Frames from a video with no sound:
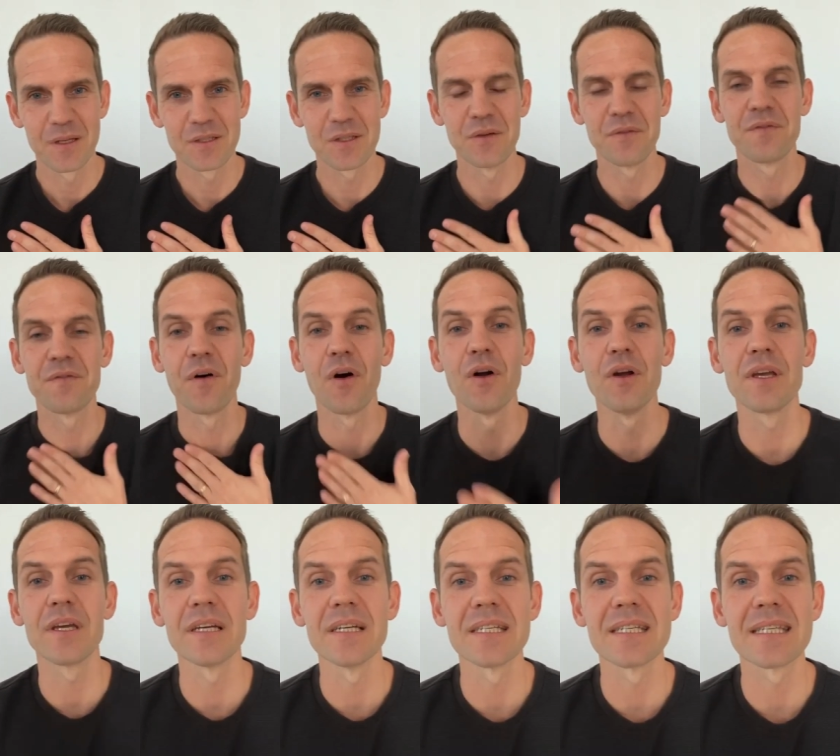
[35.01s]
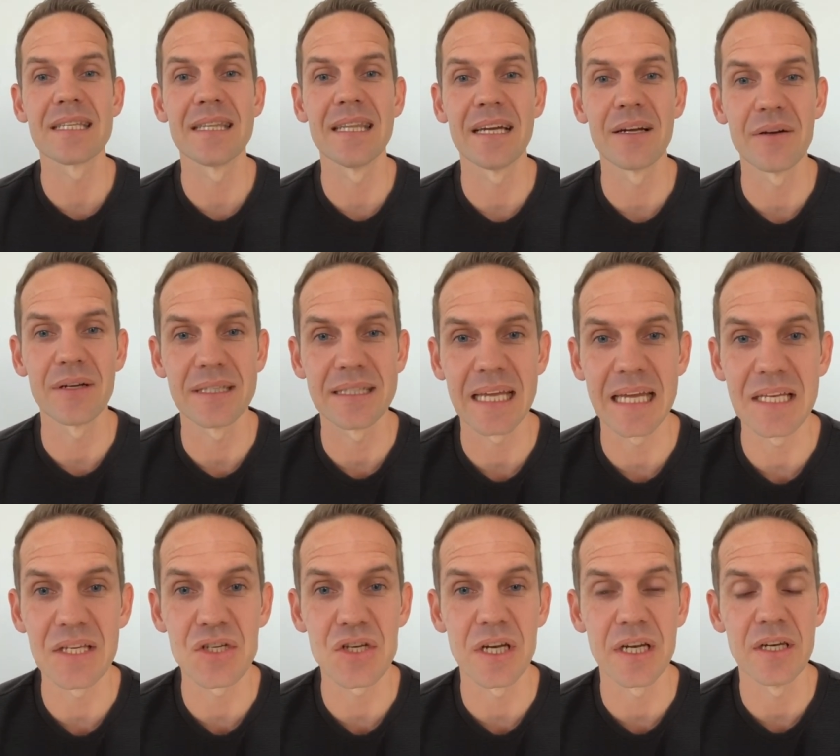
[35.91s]
to focus their
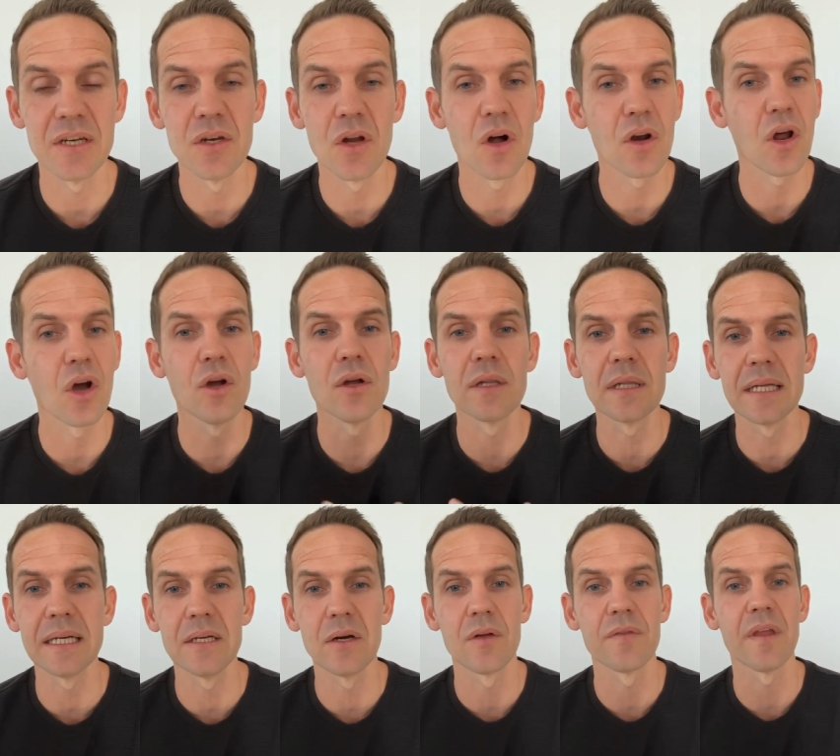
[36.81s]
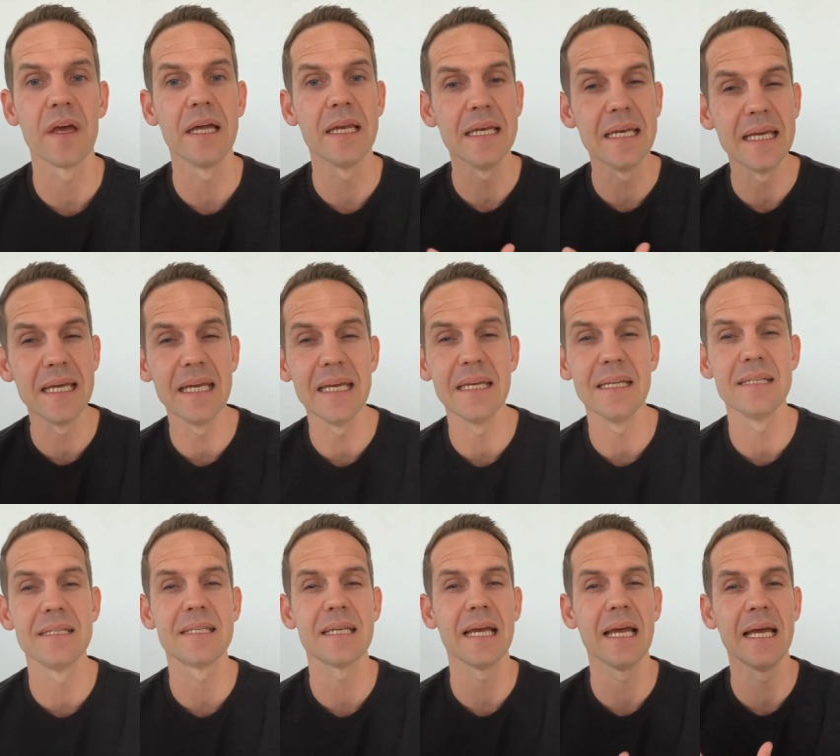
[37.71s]
attention not only on their
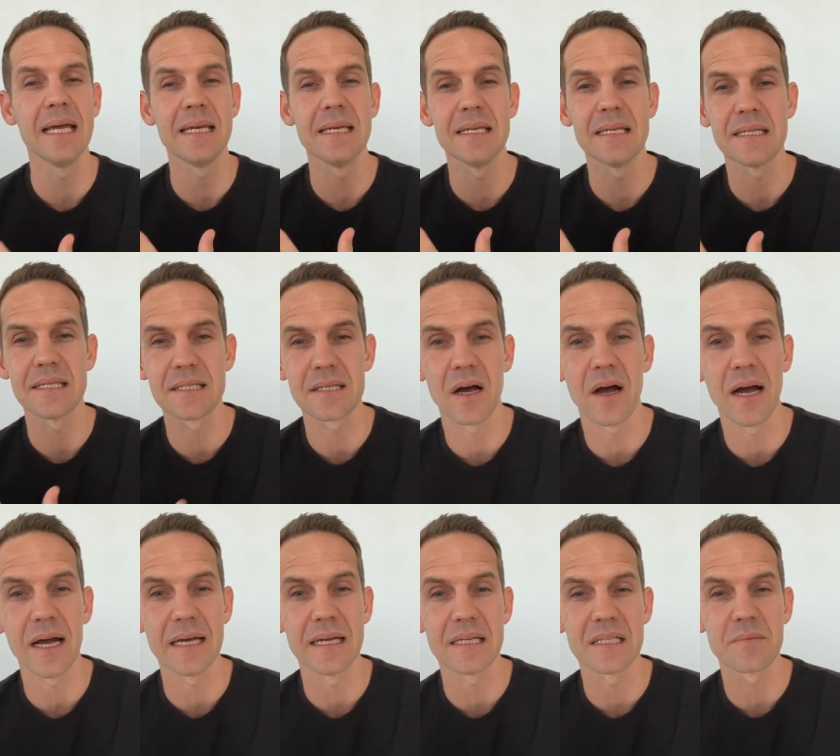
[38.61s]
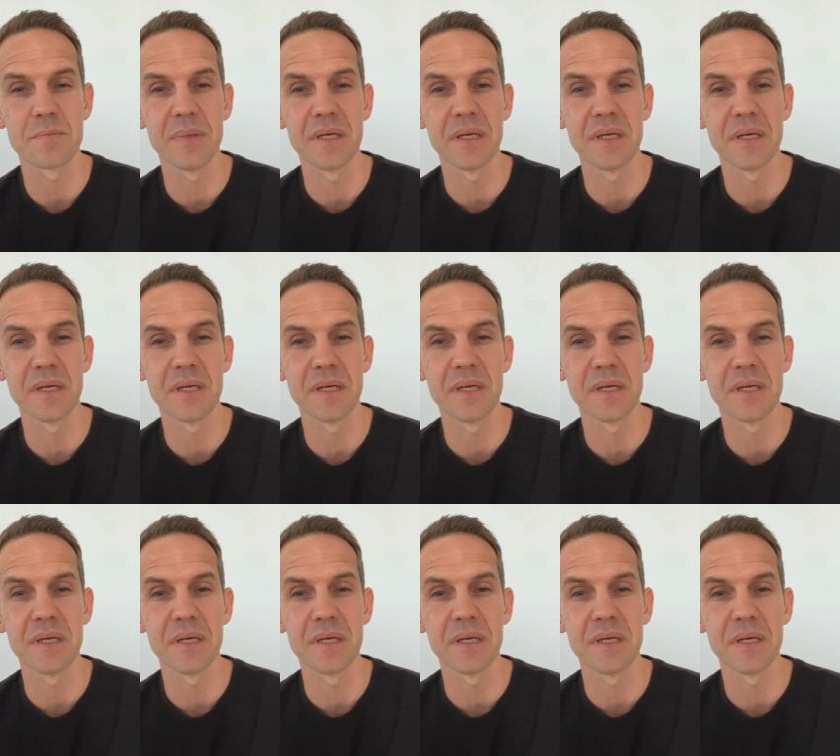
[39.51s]
needs and desires,